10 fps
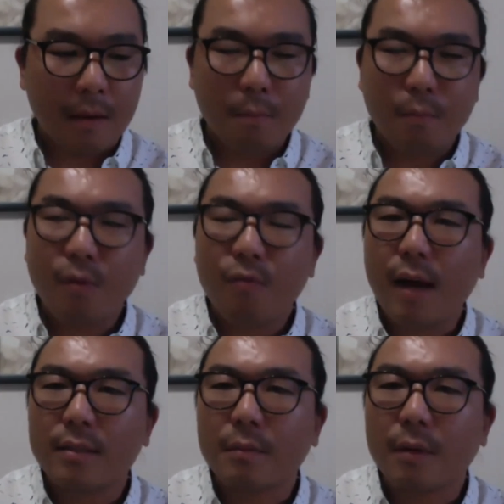
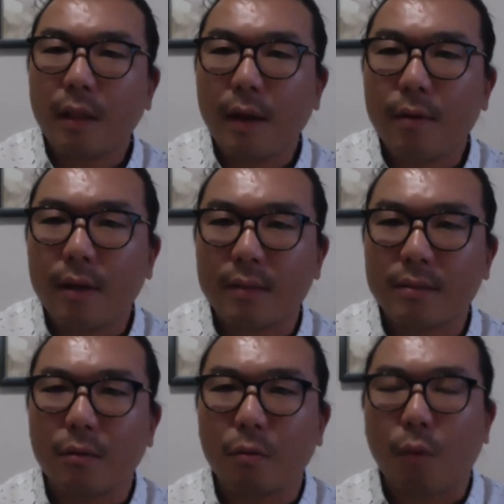provide some clarity as
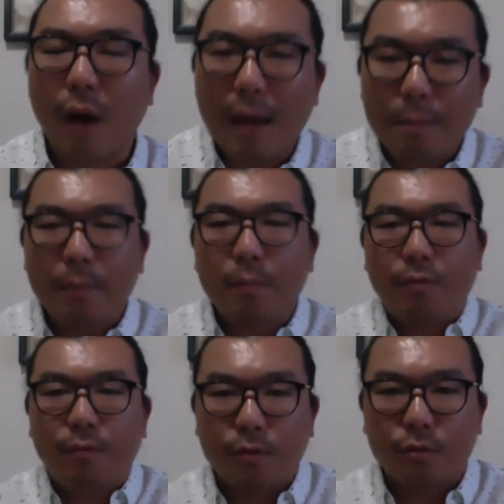to why
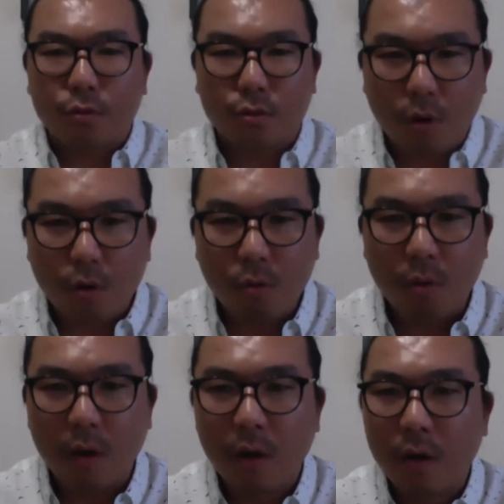people feel so
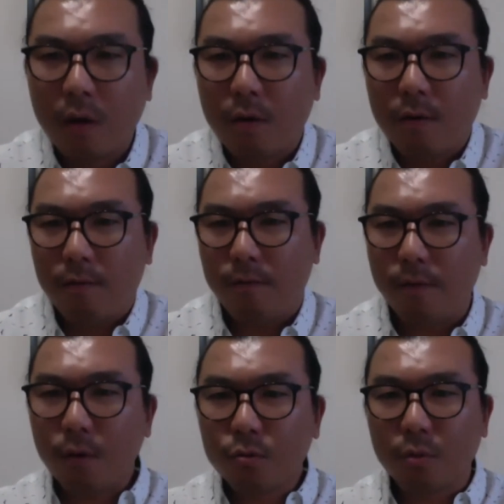
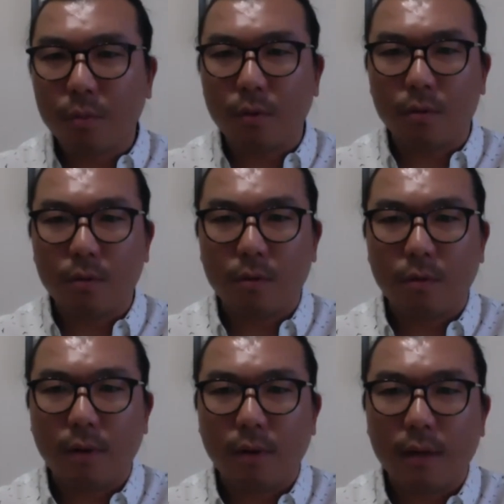vulnerable,
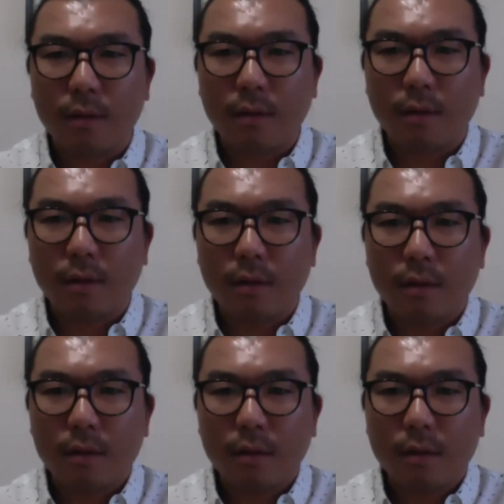right?
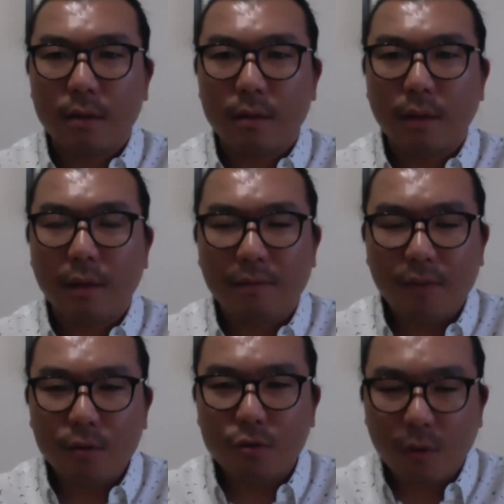They
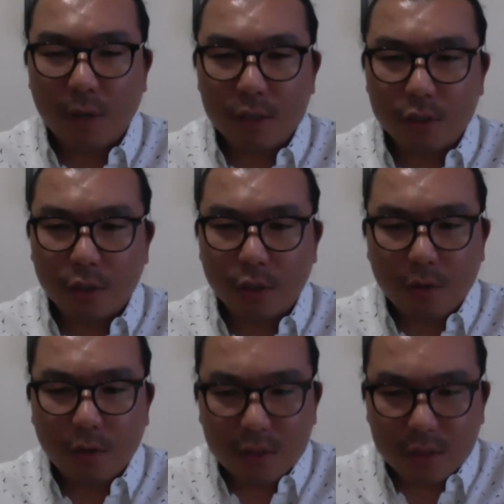feel so insecure.
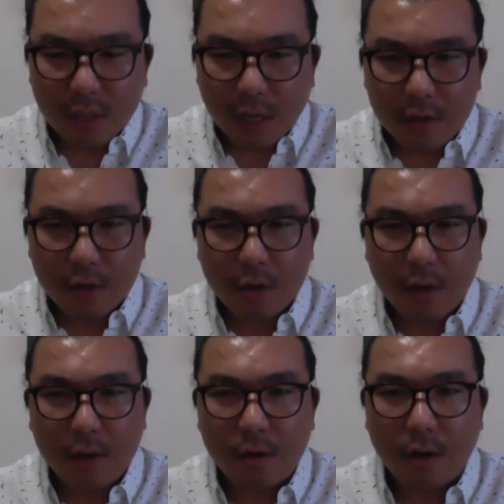There's this
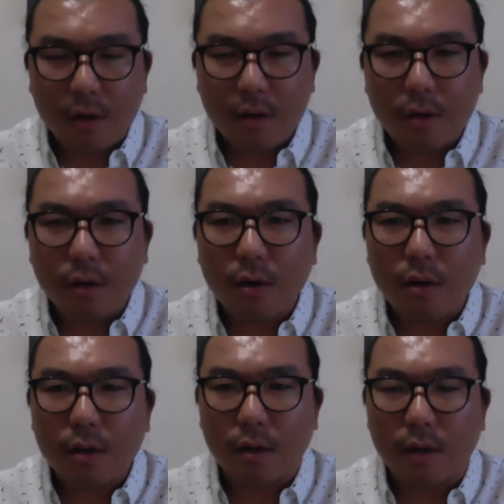
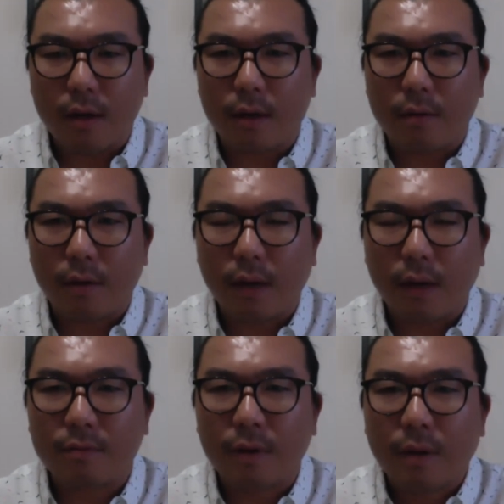undergirding kind
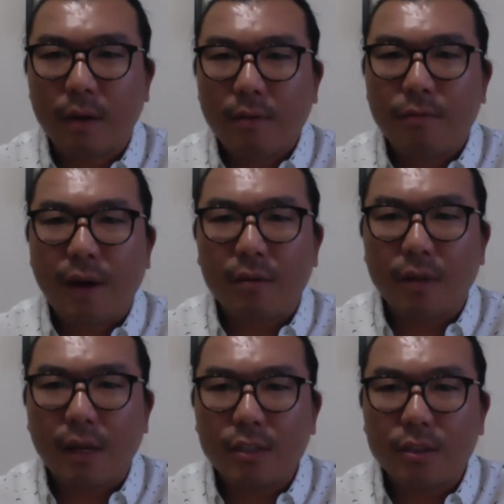of
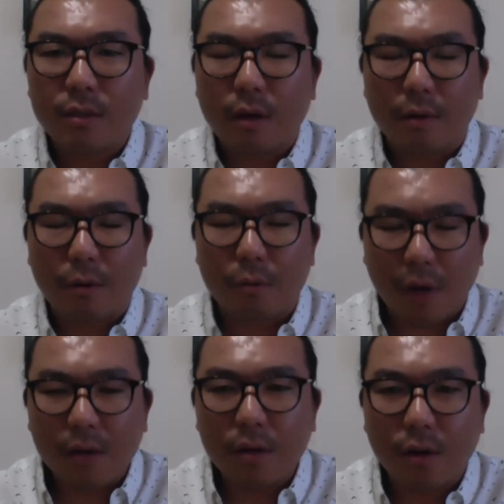foundation, or
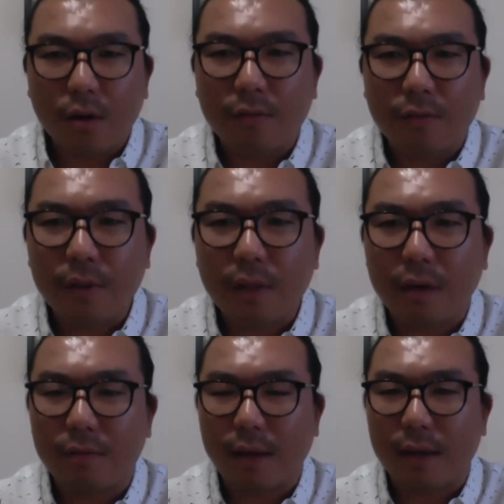undergirding feeling
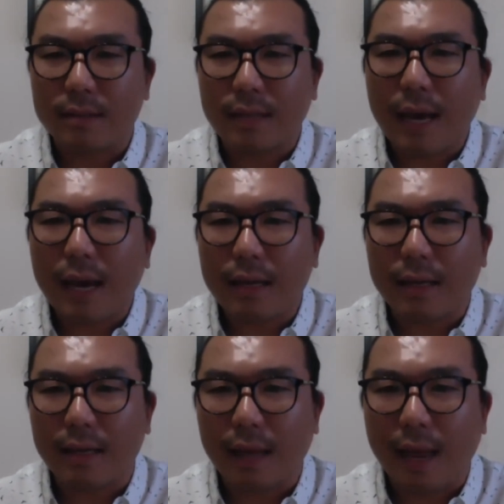of anxiety
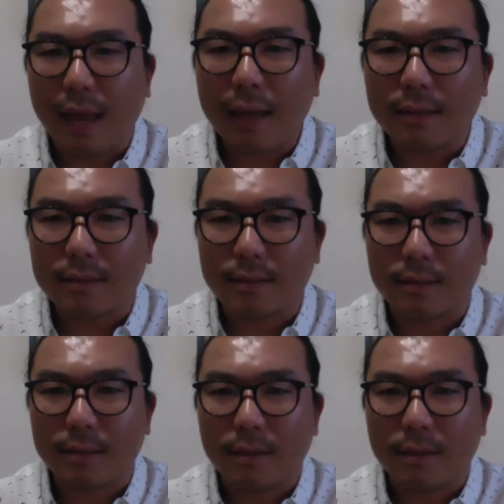and angst,